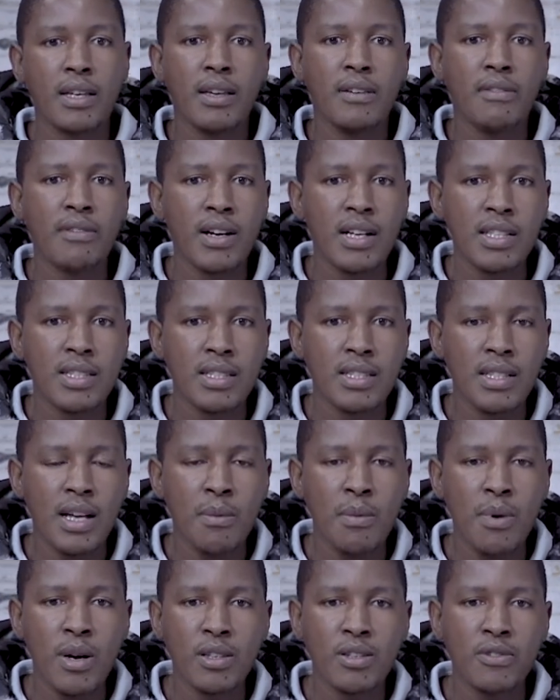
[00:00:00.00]
gave us
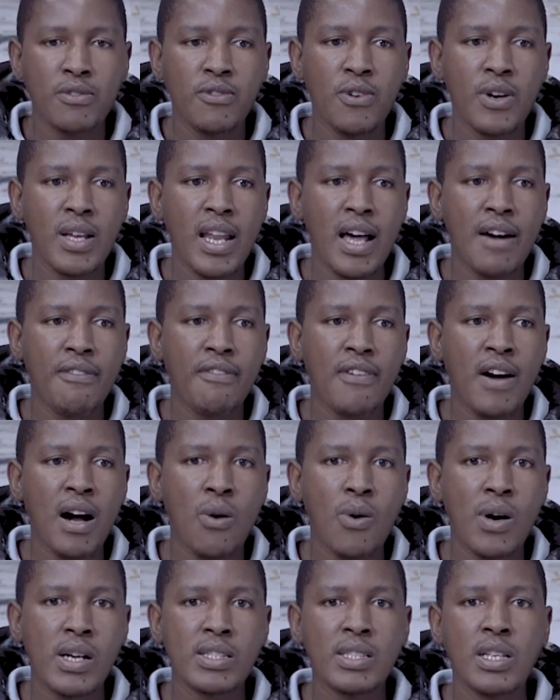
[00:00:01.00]
about four and a half
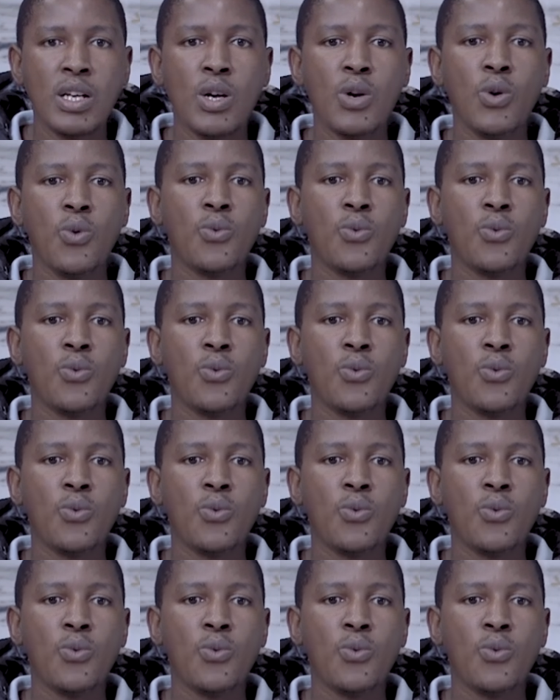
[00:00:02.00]
hours,